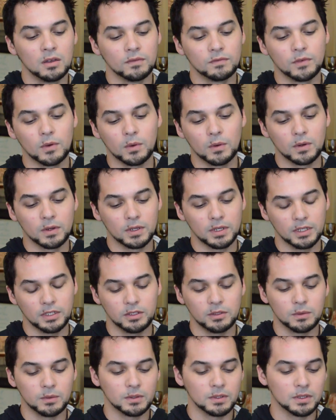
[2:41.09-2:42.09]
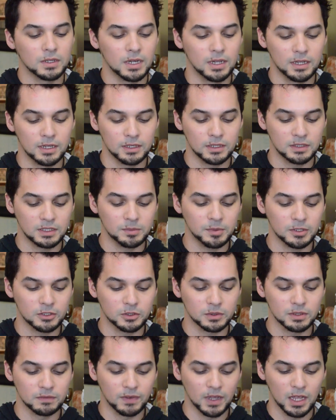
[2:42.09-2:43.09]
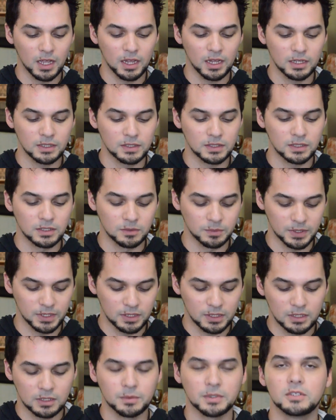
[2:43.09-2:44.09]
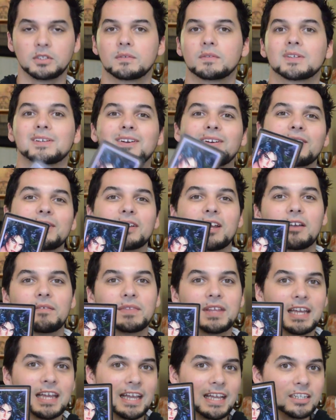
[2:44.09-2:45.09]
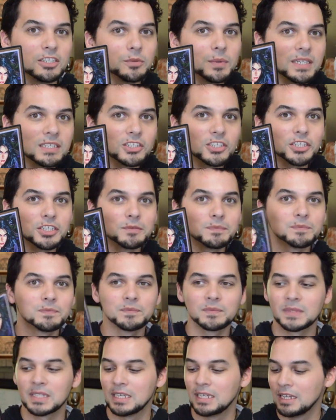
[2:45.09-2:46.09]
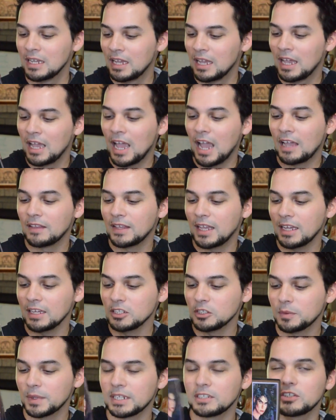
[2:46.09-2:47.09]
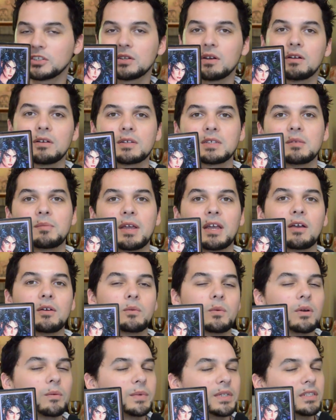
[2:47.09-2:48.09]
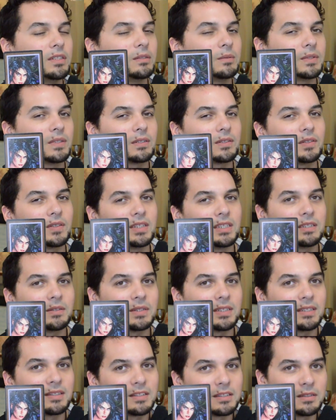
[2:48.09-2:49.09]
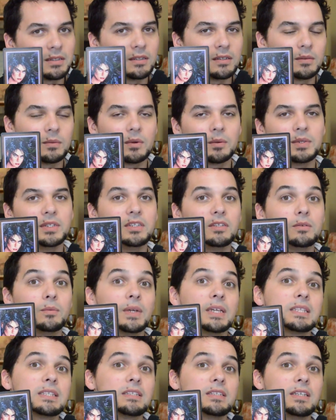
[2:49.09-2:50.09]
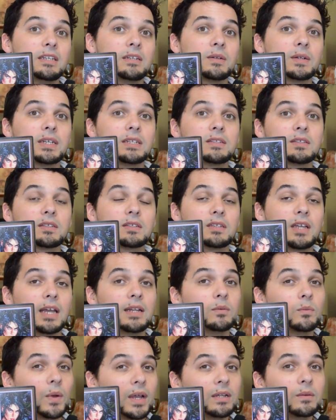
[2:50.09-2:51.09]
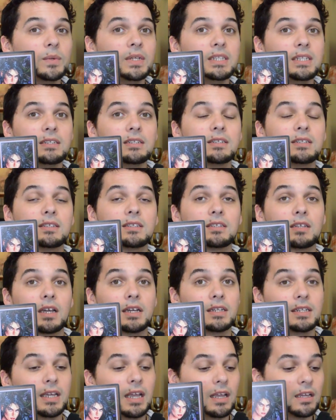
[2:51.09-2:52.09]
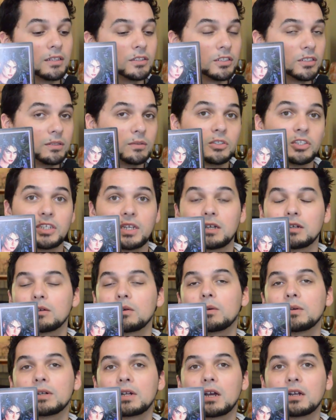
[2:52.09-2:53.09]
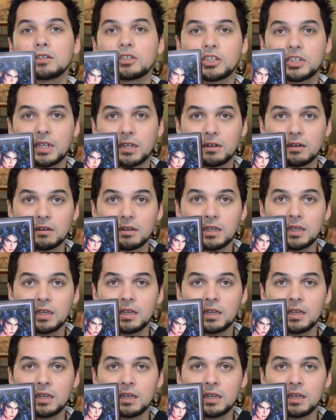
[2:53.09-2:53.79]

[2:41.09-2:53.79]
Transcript: For your spiritual advice this week, we do have the card of the Hedge Witch. And the Hedge Witch talks about what we do with our secrets, what we do with secrets, and when we need to decide again to share or not share.